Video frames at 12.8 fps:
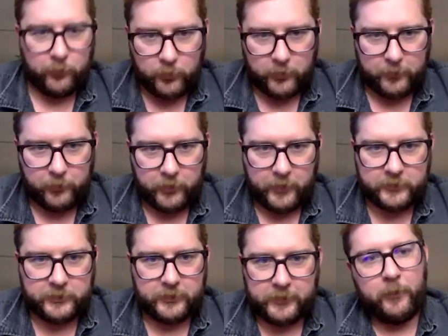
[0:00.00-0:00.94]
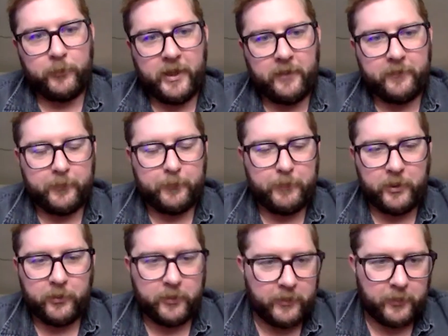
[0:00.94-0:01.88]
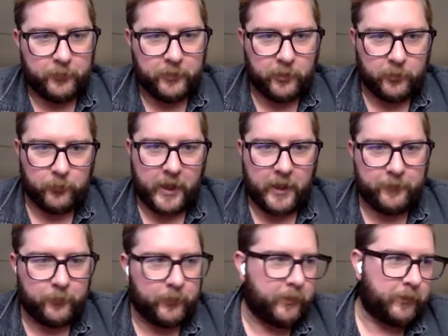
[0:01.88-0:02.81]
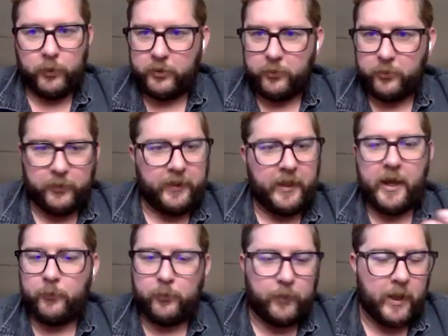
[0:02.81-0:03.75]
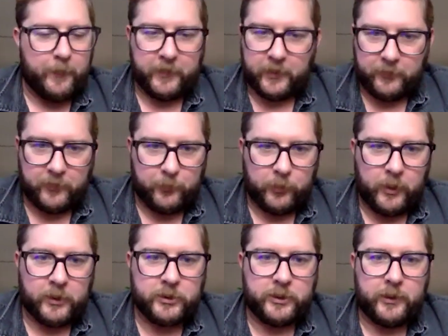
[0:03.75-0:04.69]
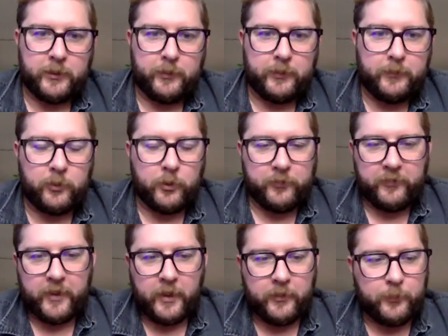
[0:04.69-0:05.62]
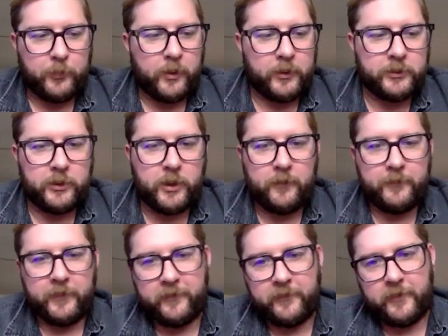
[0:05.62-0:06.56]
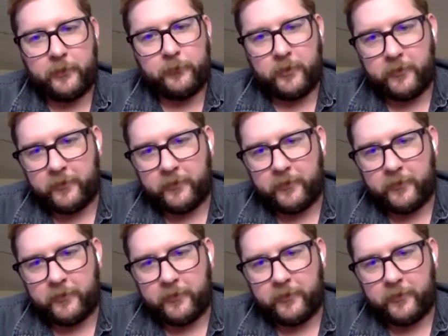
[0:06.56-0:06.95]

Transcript: through in production. And we have a period that we call wrap, where we're doing that. We're wrapping up the production, closing down the production office, getting rid